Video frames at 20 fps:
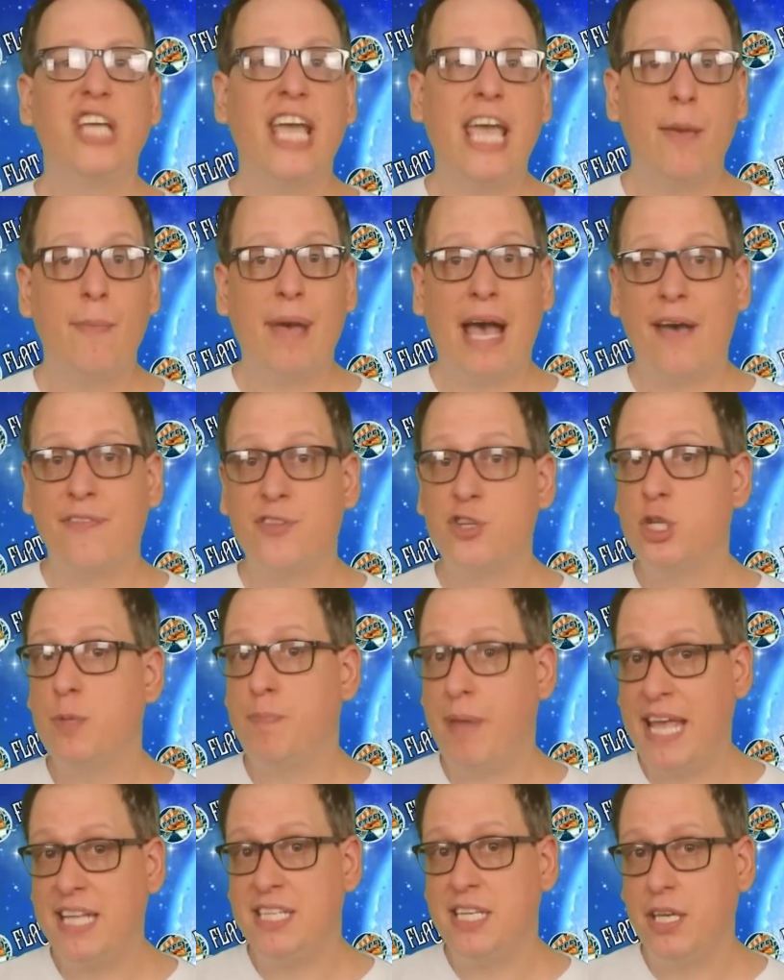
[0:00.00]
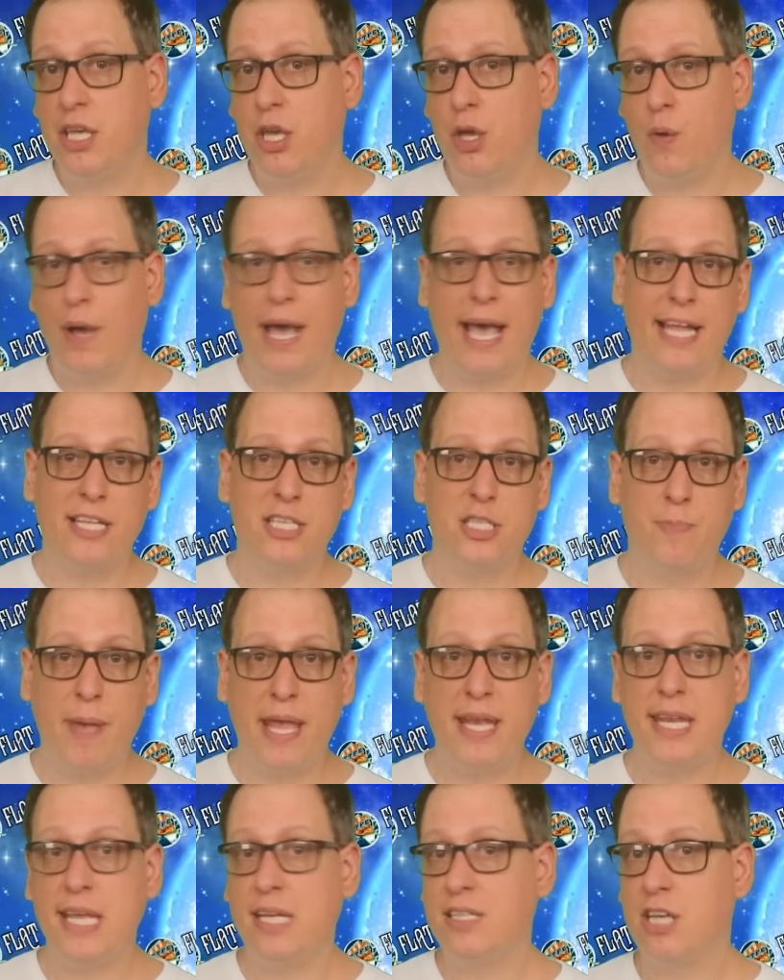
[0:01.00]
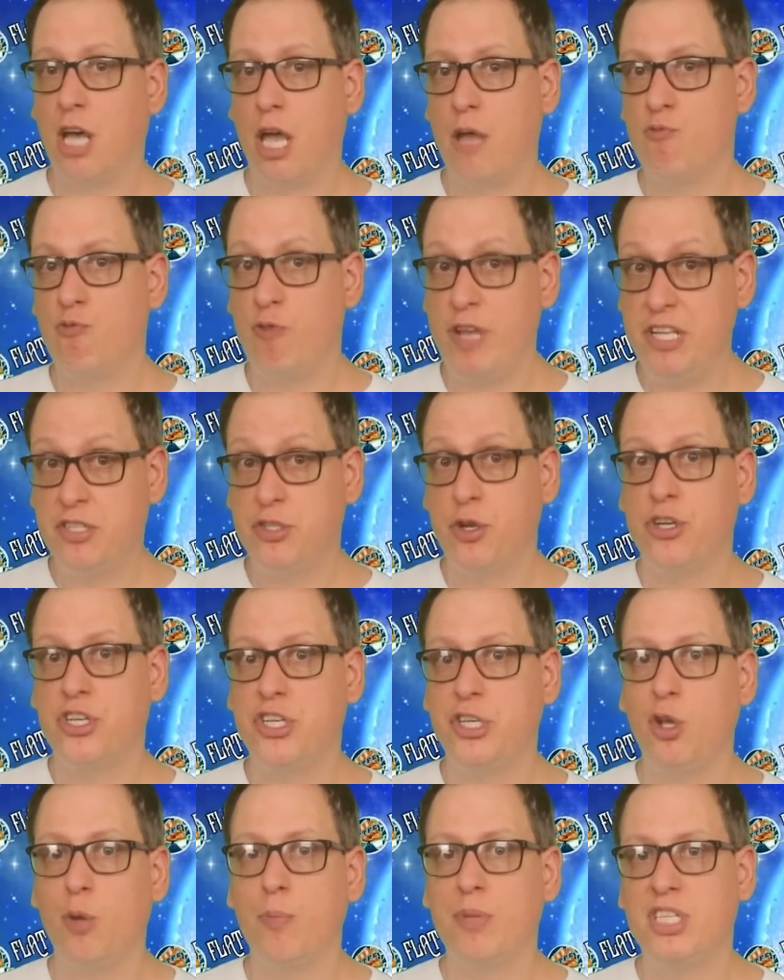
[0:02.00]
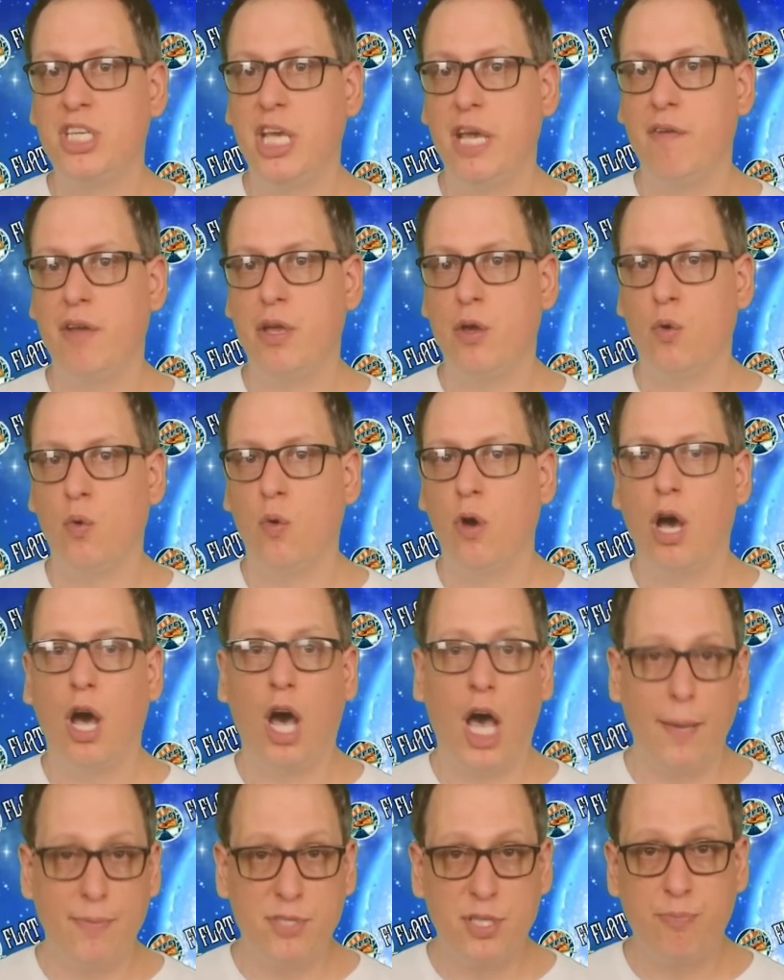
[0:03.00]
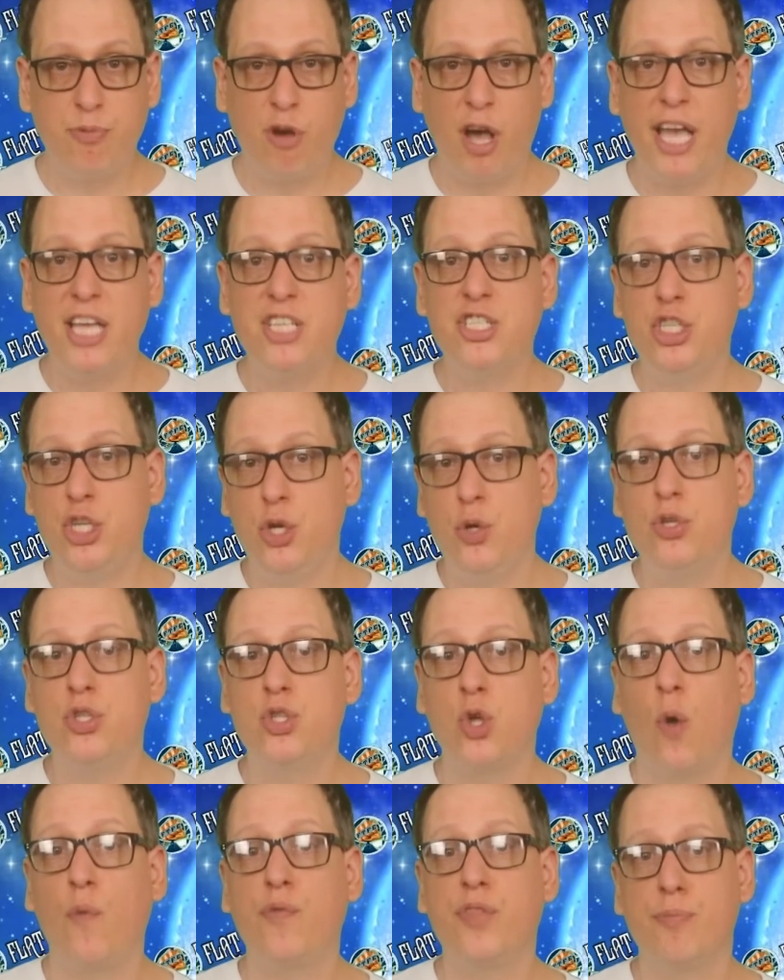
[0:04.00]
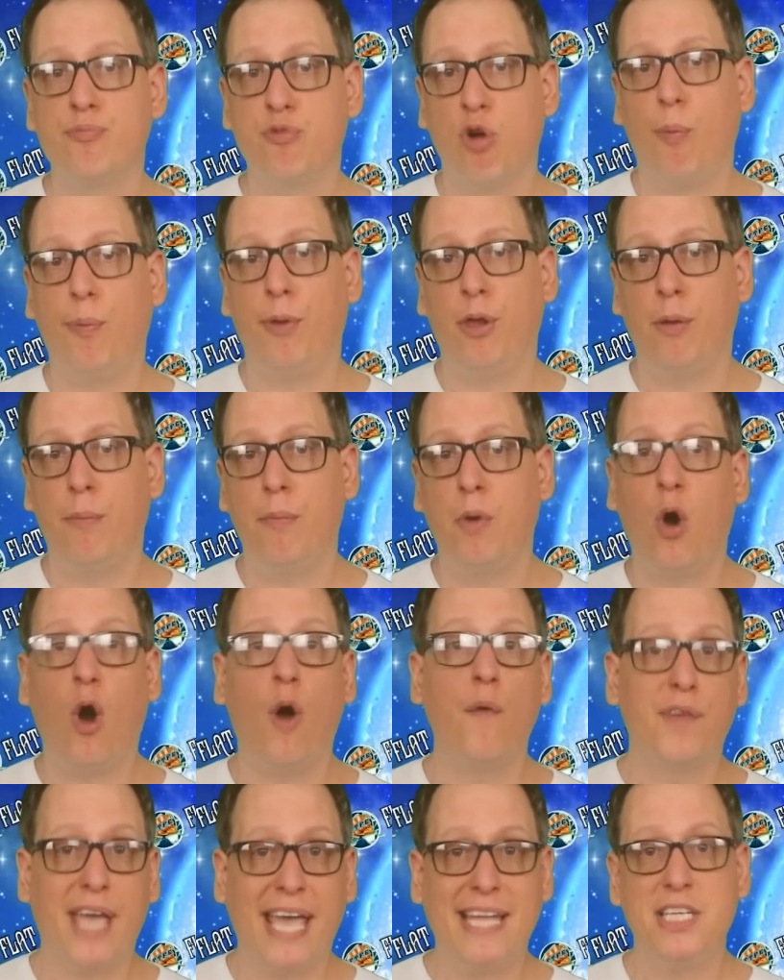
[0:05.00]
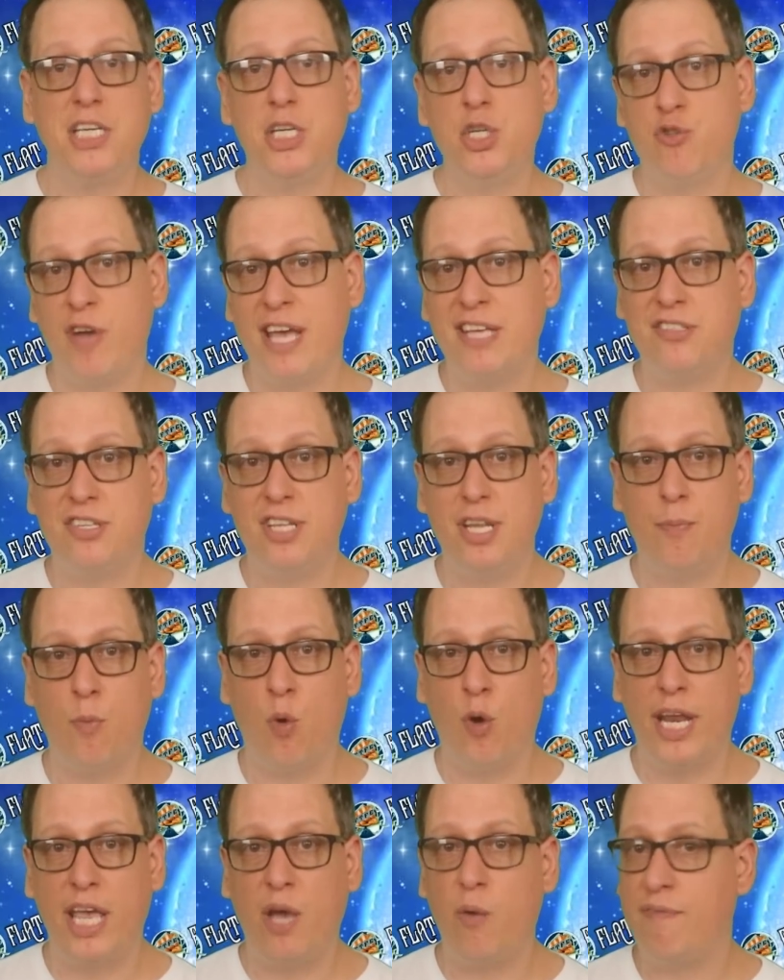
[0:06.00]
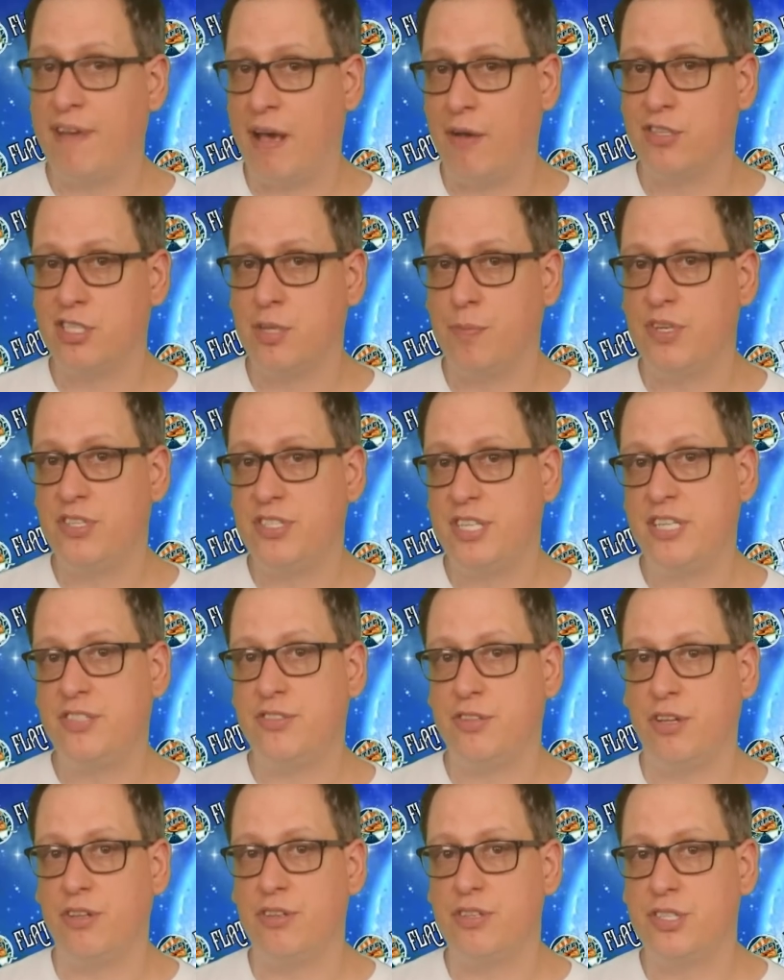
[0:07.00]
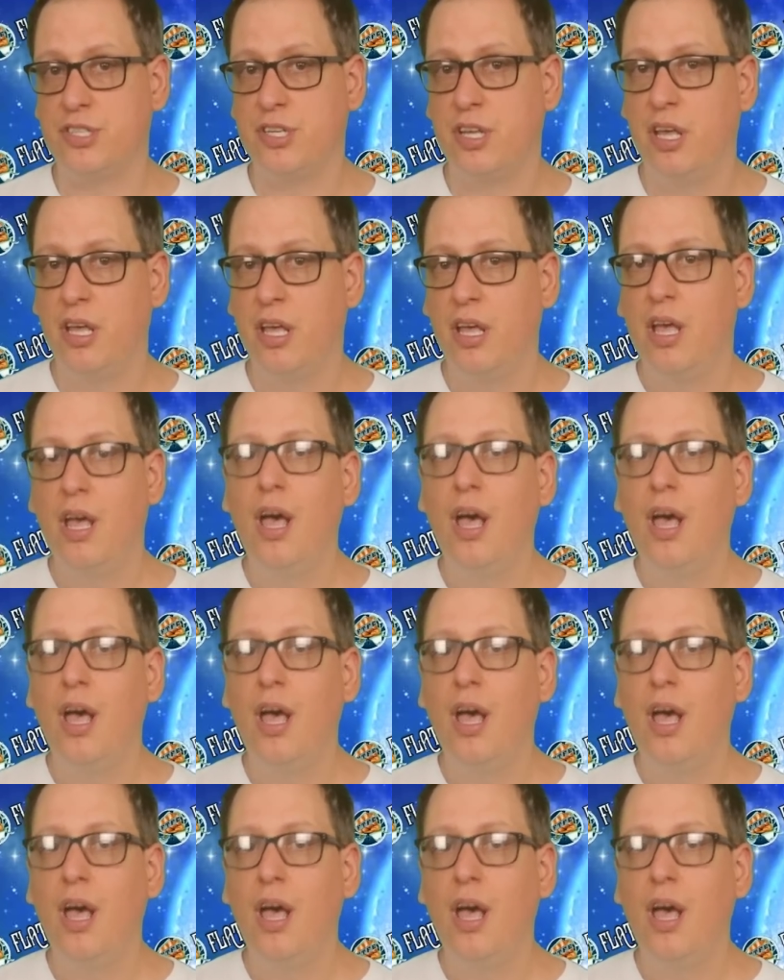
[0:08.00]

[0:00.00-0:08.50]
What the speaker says: JM, after debating you and spending time researching your material, I'm surprised you solved the problem of getting dressed in the morning without some assistance.